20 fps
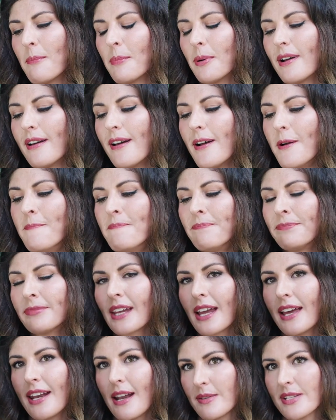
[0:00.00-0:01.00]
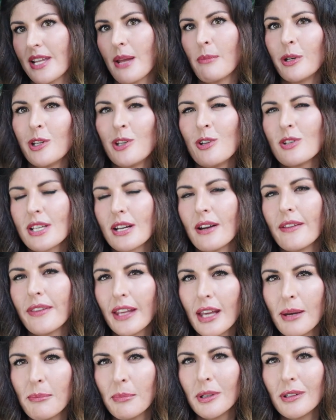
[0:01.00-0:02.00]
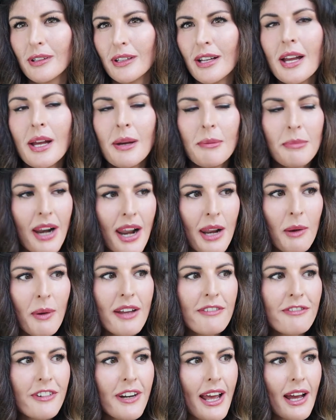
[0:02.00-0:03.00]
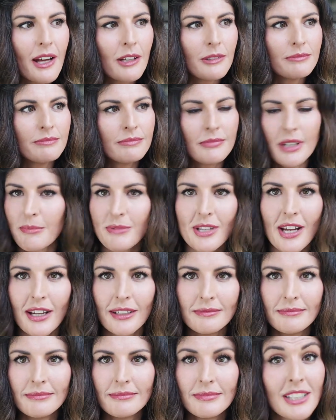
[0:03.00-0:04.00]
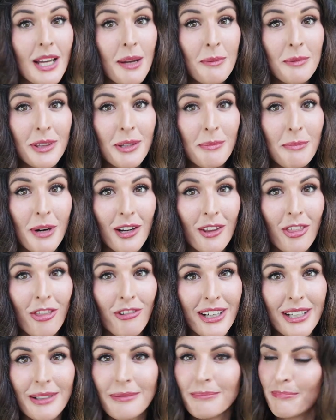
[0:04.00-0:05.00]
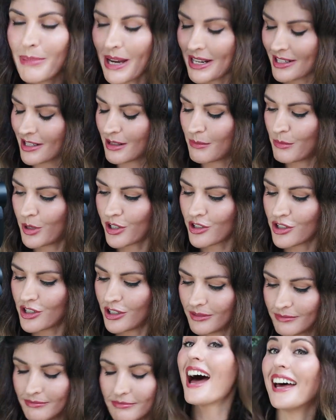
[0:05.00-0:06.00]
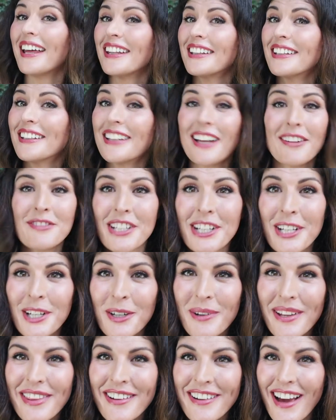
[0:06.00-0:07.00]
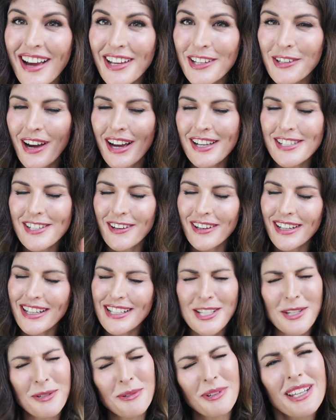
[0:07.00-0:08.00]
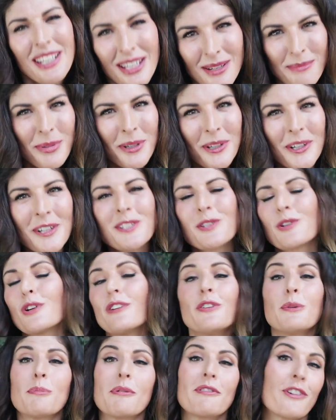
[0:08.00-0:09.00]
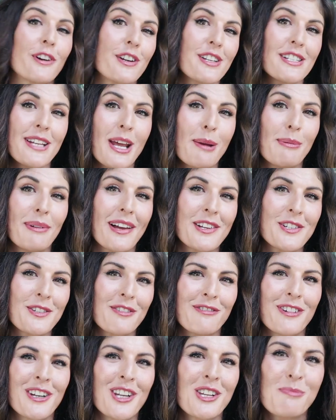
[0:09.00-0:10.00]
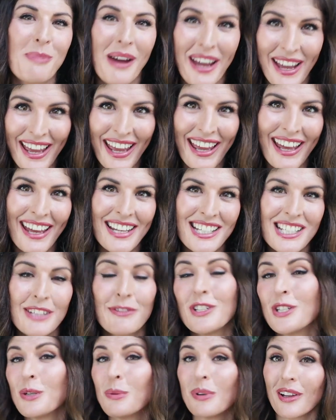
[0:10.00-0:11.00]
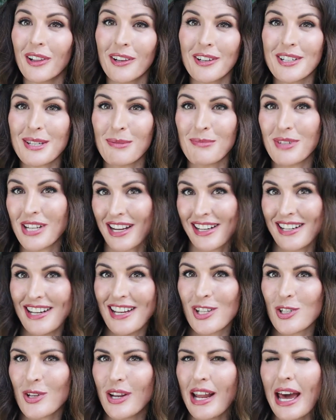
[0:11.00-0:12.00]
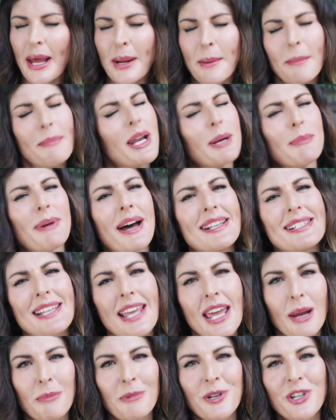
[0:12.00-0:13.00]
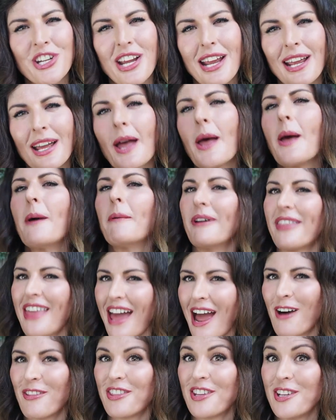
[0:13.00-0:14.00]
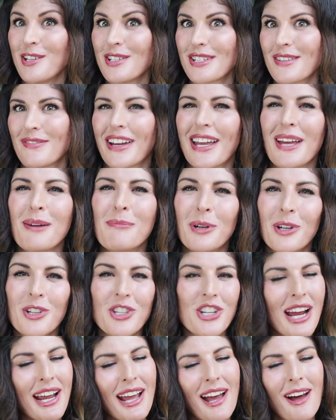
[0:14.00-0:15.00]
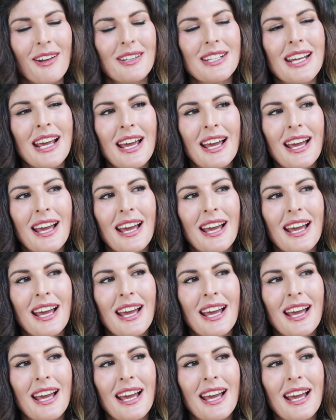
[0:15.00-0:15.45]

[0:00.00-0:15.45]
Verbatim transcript: input and I was able to use it on the gimbal. But anyway, for now, I'm done. Done with the Mark three, back to the Mark two. I'd love to hear whether or not you guys are into gimbals or if you prefer to stabilize your footage by hand. If you do wanna learn some techniques on how to minimize camera shake without the use of a gimbal, check out